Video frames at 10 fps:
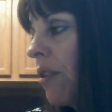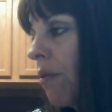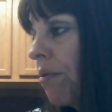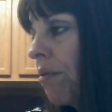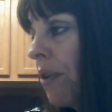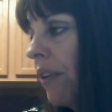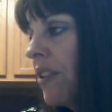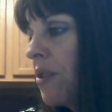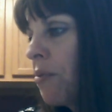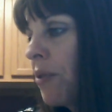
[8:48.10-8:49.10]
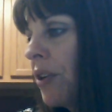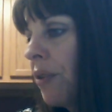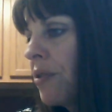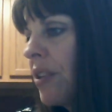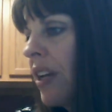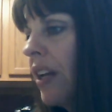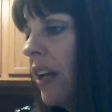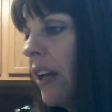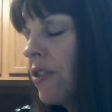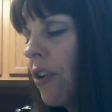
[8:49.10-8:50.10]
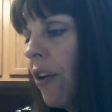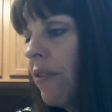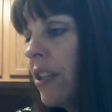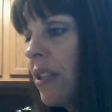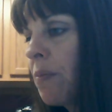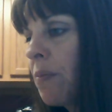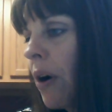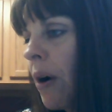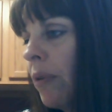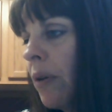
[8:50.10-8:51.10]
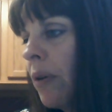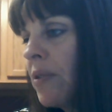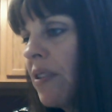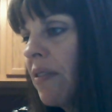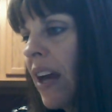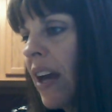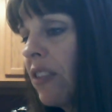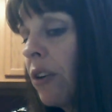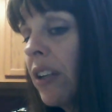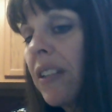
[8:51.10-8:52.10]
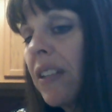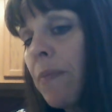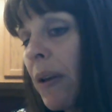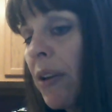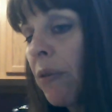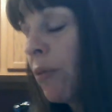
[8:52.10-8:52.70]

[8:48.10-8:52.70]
go through all of these riddles and solve these problems, that there is maybe a